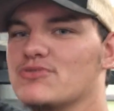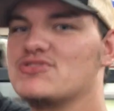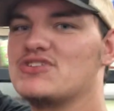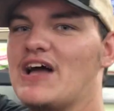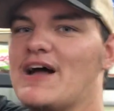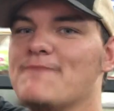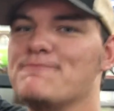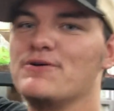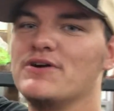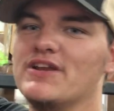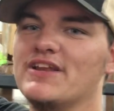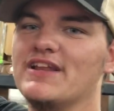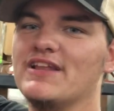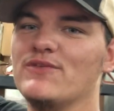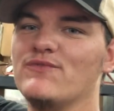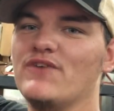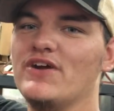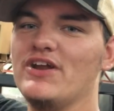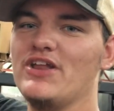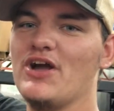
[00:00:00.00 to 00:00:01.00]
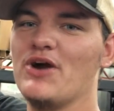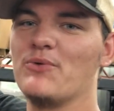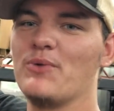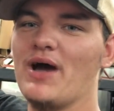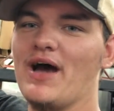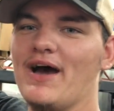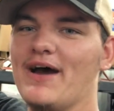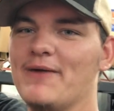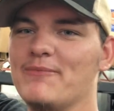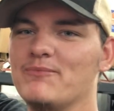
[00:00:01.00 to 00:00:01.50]
try and put it in the video
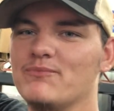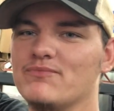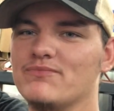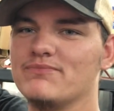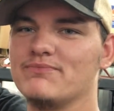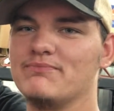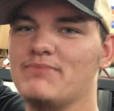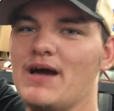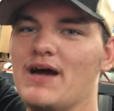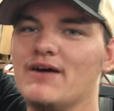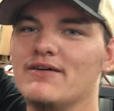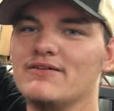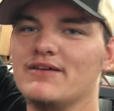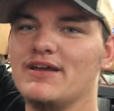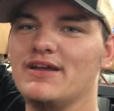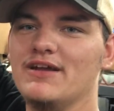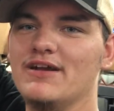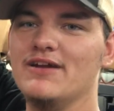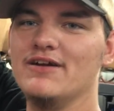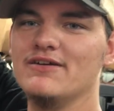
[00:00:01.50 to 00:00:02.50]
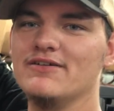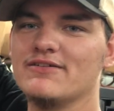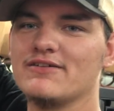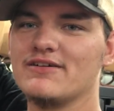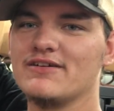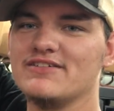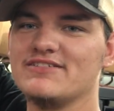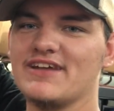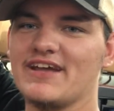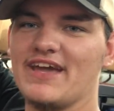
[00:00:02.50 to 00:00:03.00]
right about here
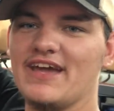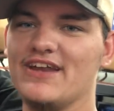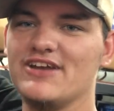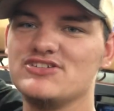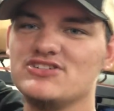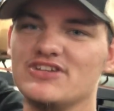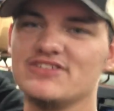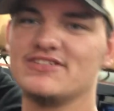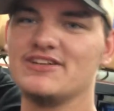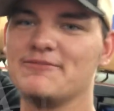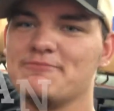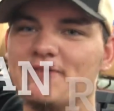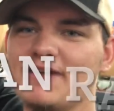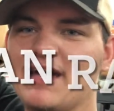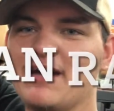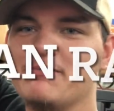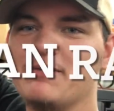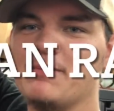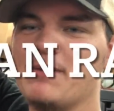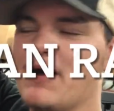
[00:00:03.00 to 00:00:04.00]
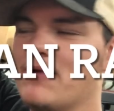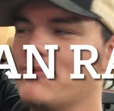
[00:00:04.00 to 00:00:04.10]
because I can't adjust it up and down. Be about